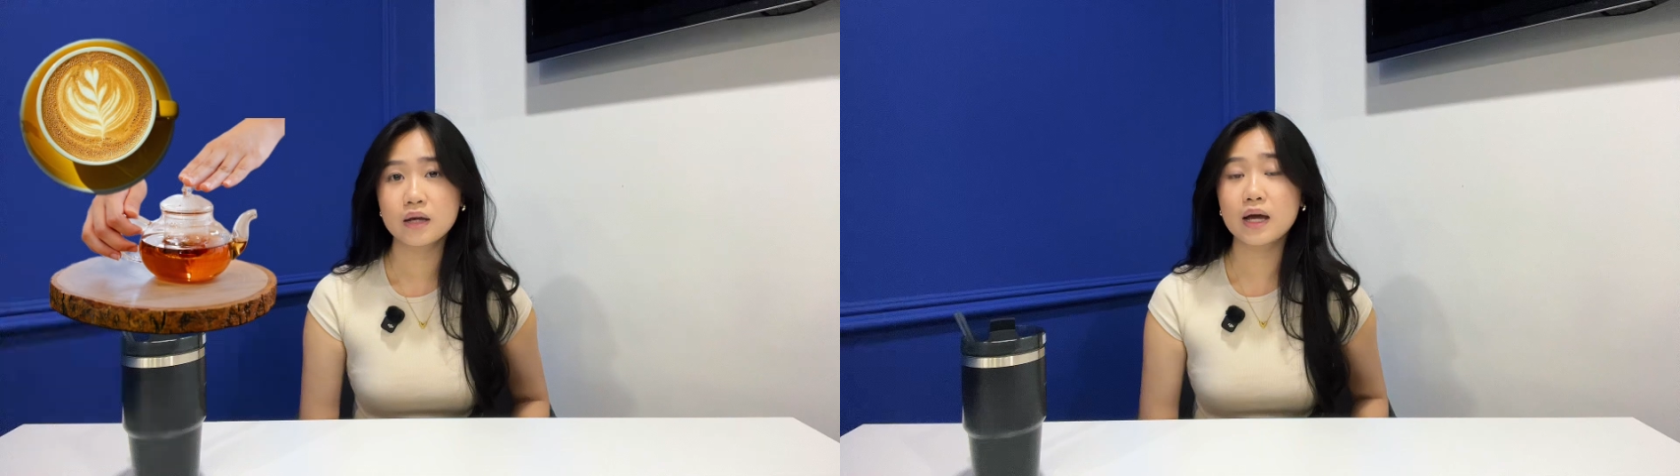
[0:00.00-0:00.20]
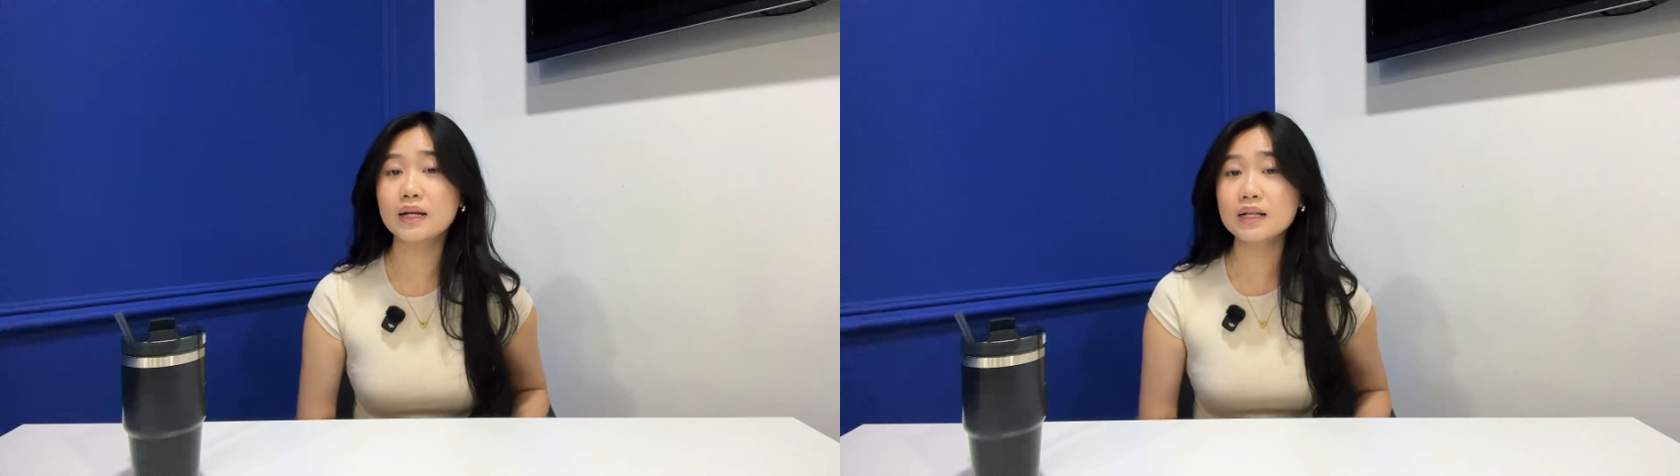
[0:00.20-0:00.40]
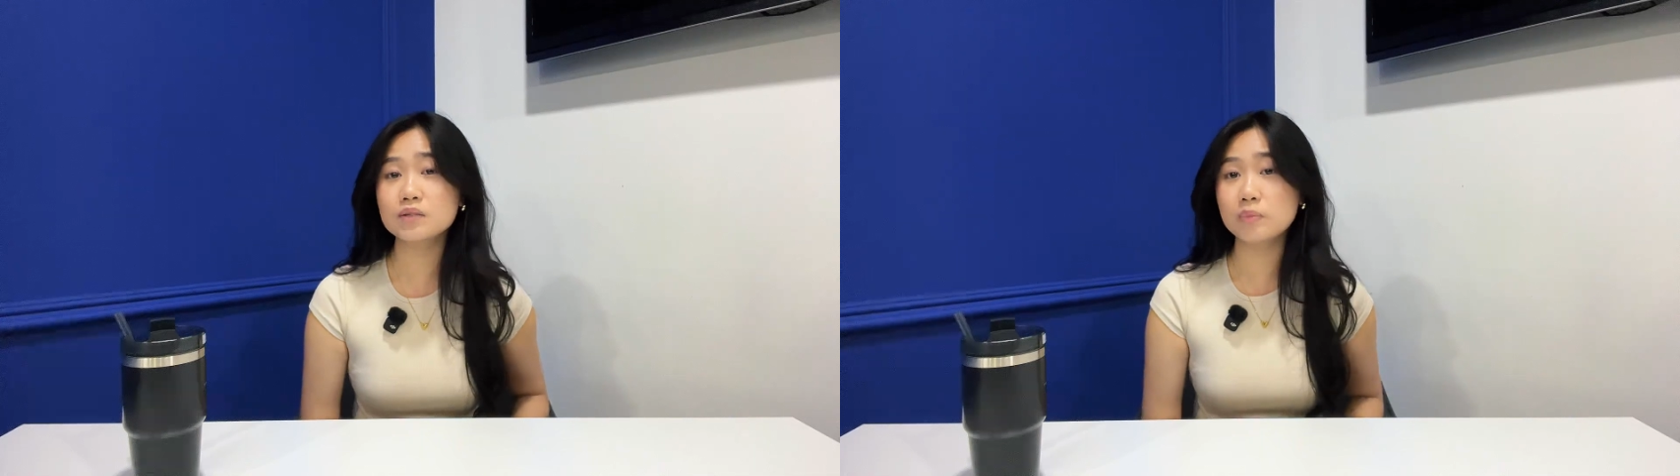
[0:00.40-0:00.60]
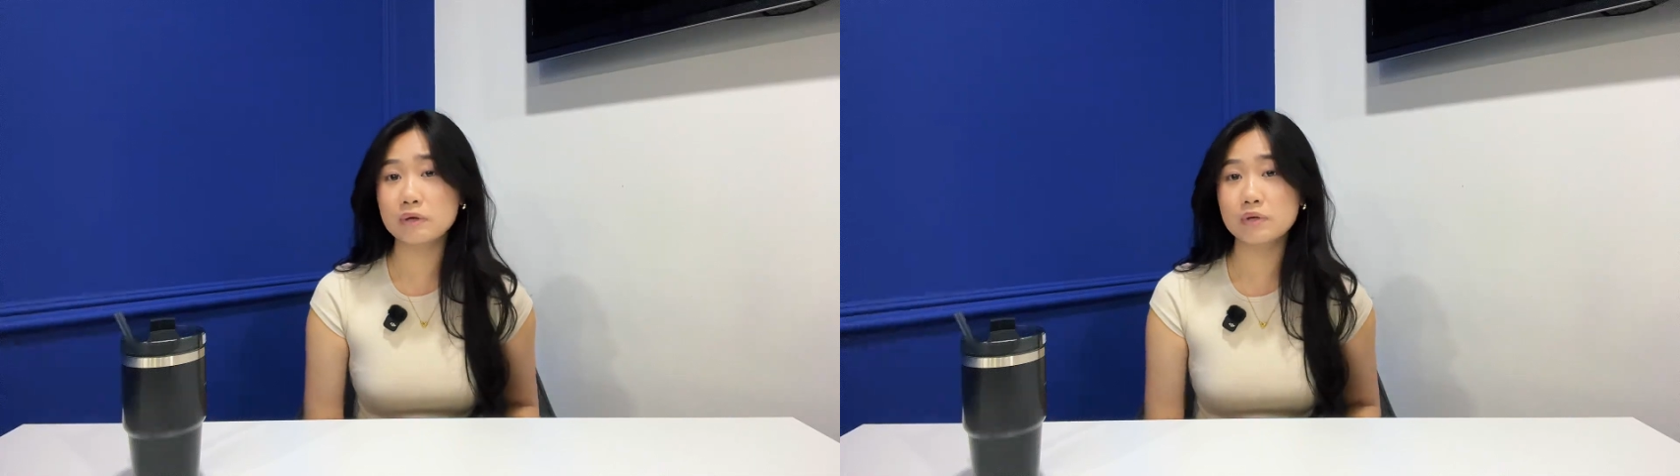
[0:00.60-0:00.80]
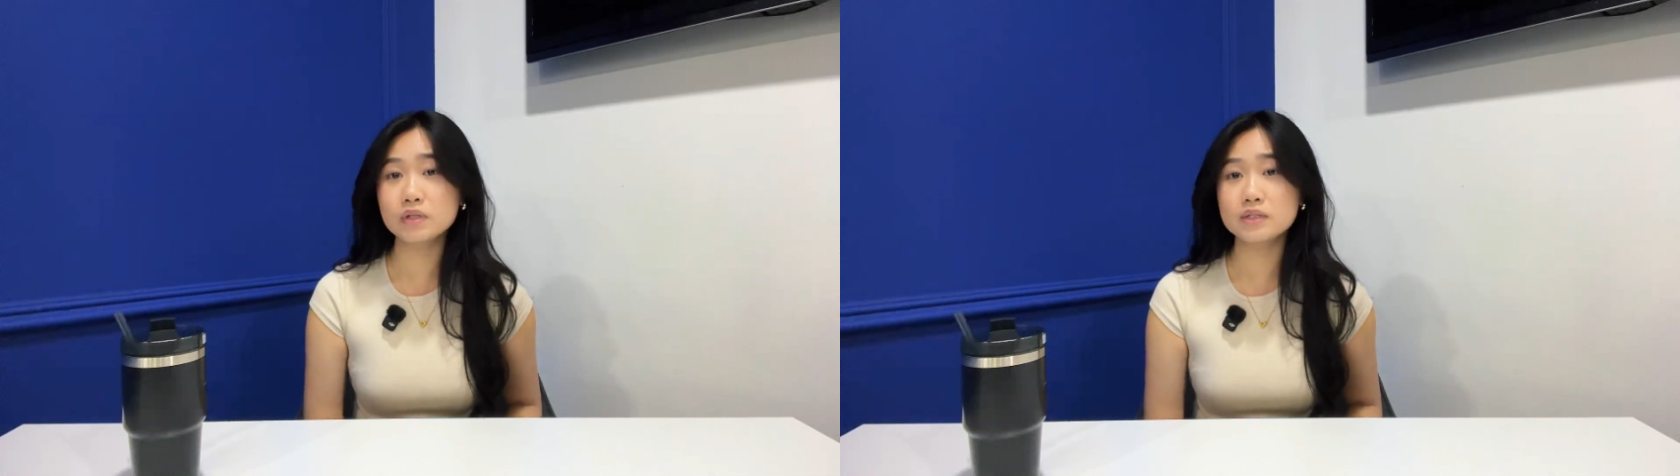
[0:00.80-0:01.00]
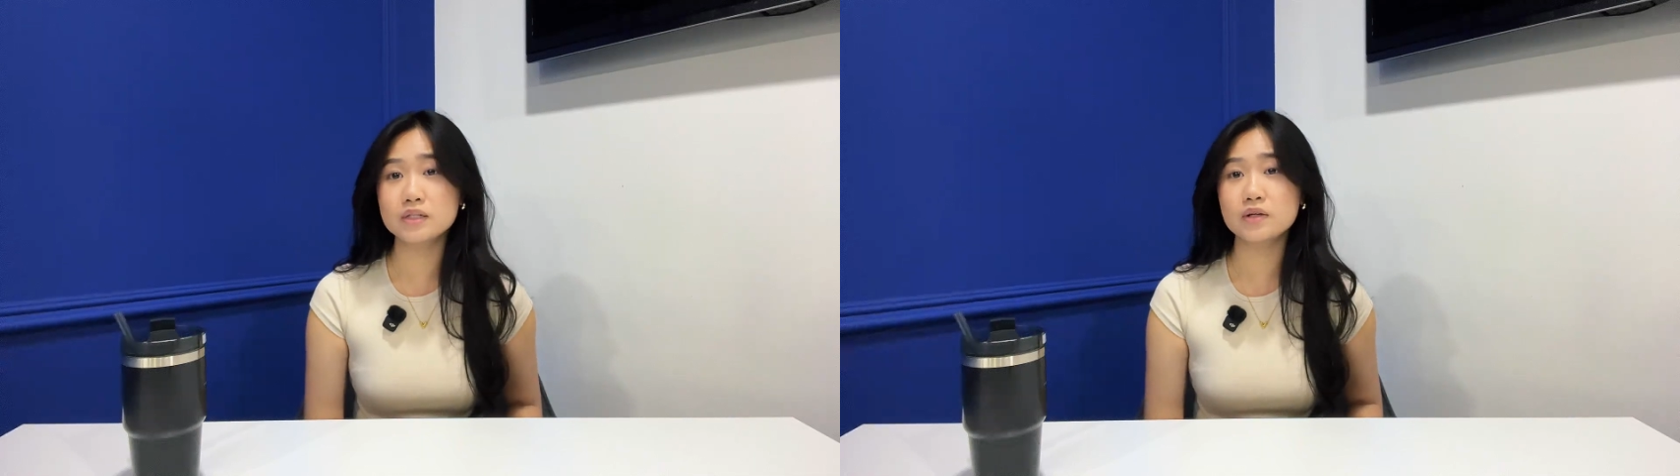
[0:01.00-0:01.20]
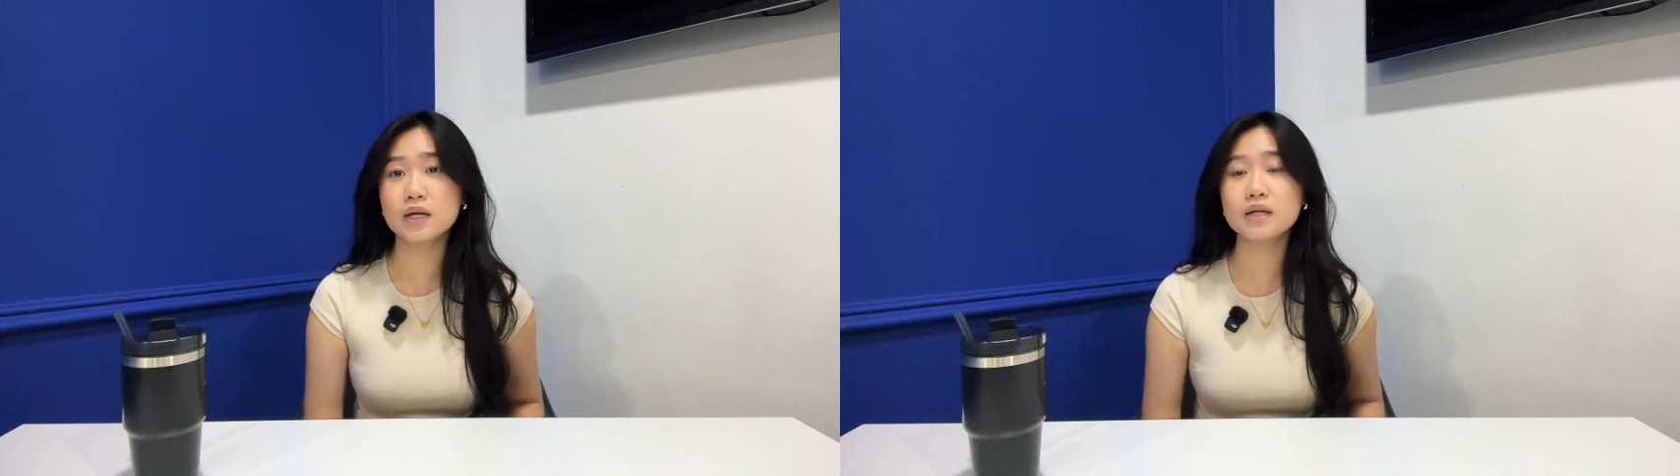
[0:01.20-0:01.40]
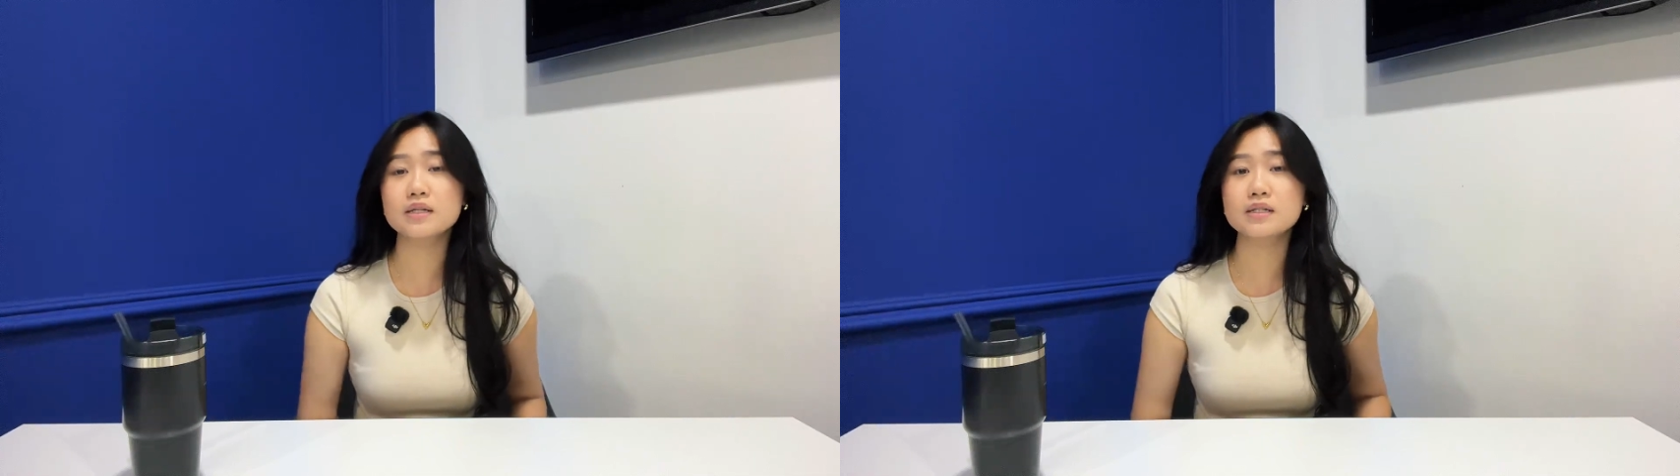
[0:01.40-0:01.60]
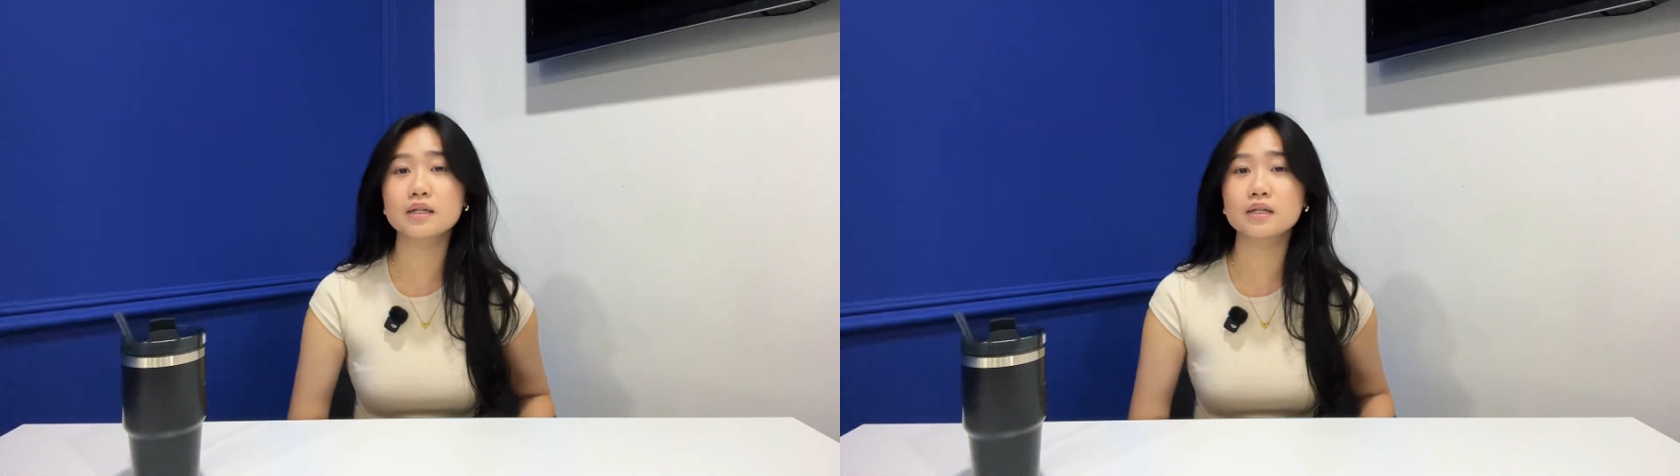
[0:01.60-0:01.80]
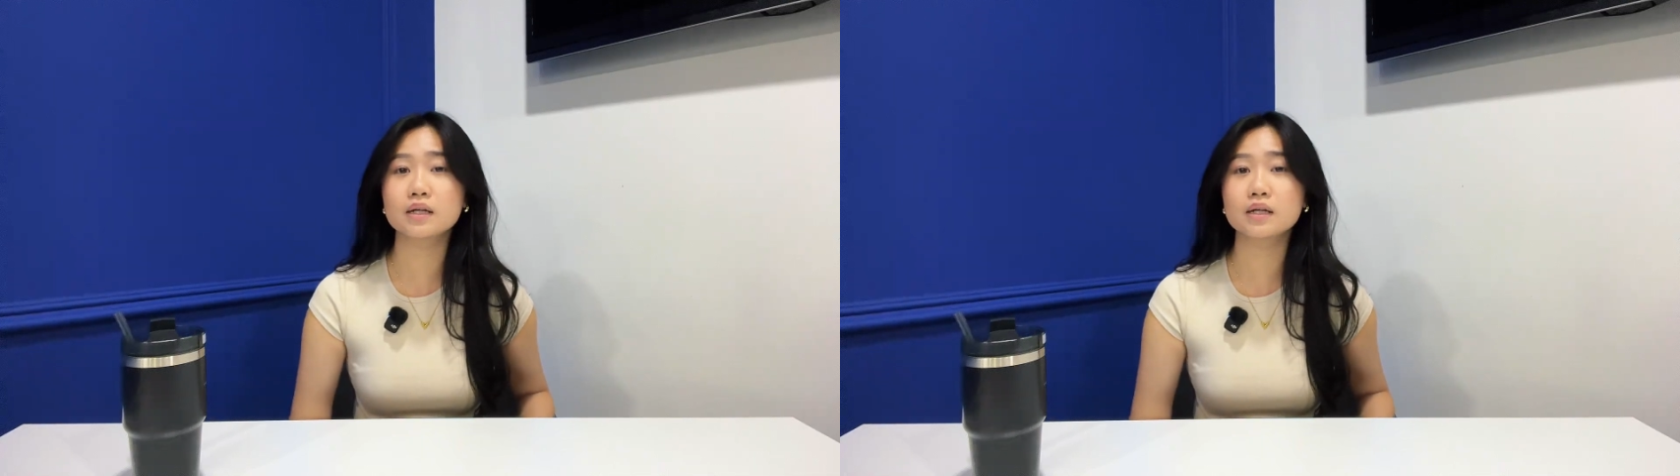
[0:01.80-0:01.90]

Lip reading: And let's be real, the UK is in